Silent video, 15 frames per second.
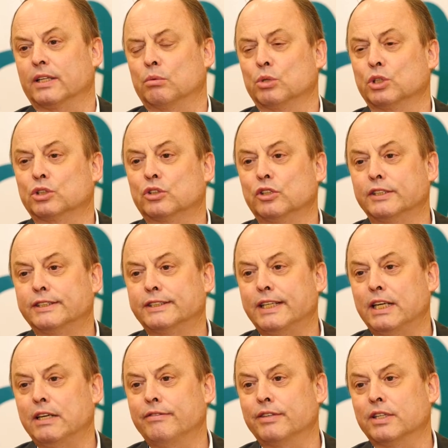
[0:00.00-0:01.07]
It was
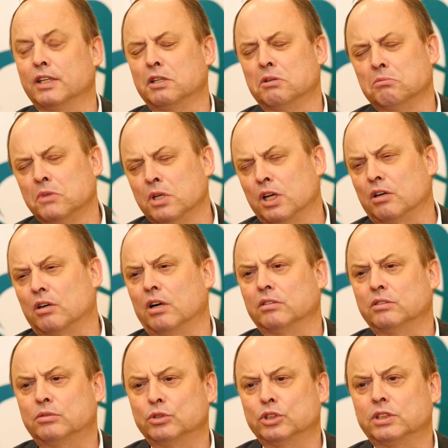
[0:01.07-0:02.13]
conceived
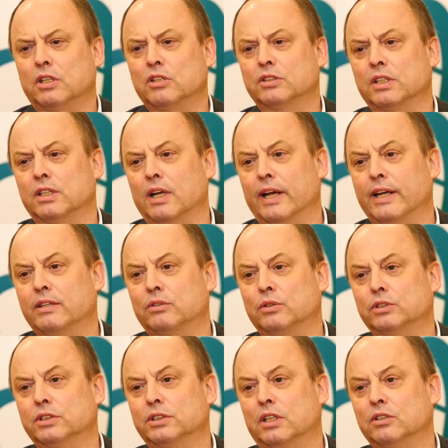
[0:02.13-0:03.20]
around 2009,
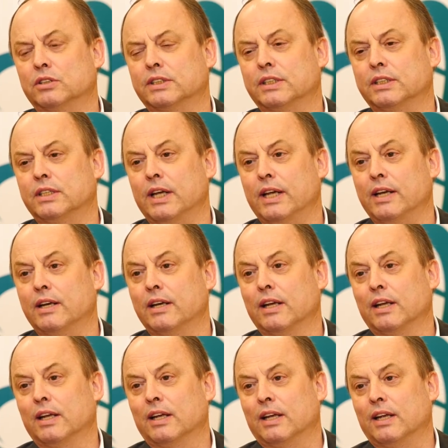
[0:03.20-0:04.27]

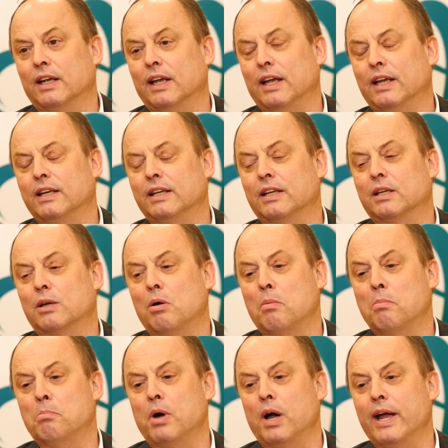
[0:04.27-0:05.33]
2010, and it
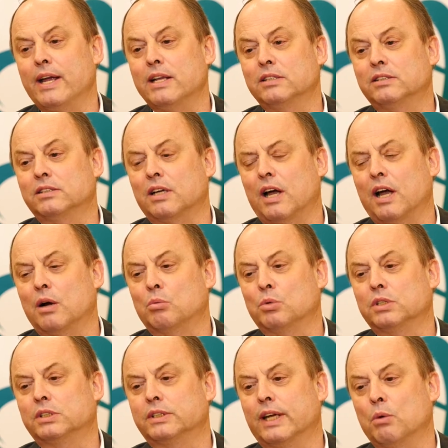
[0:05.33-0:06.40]
combines, I
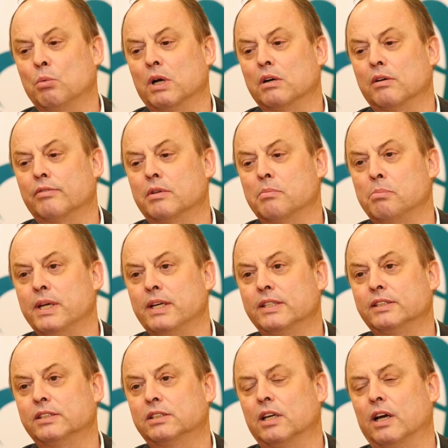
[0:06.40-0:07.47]
would say, one of the
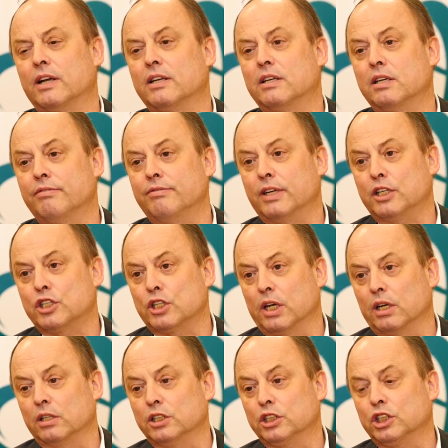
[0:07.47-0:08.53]
biggest scientific
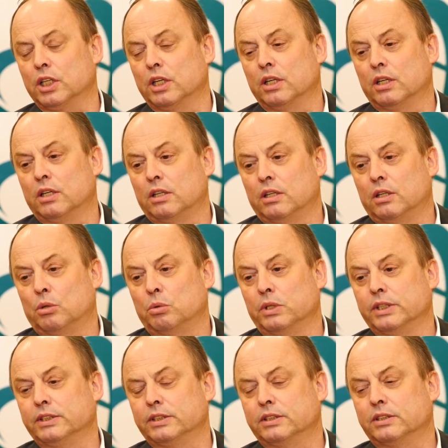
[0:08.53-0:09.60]
challenge
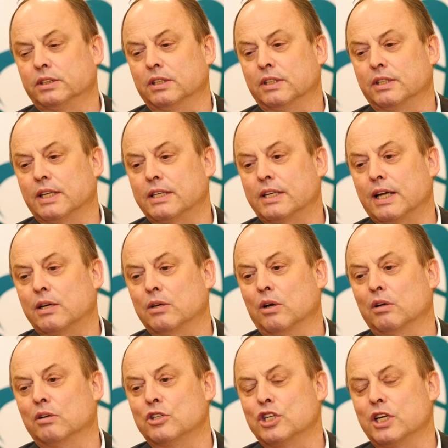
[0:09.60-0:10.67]
with the
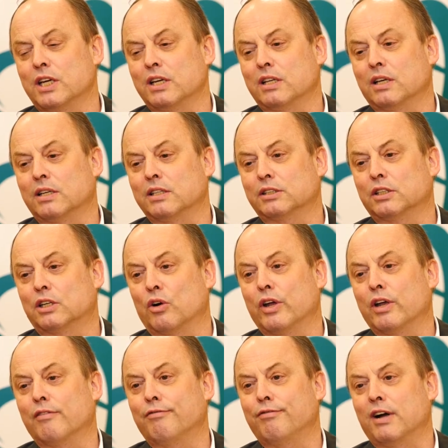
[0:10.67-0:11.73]
technology that is
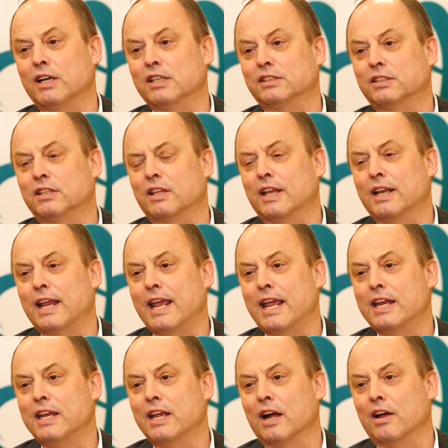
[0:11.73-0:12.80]
growing faster than
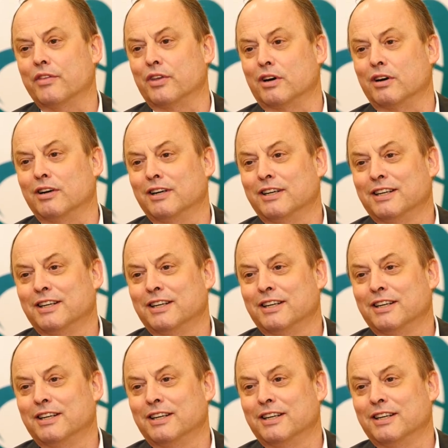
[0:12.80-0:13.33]
any other.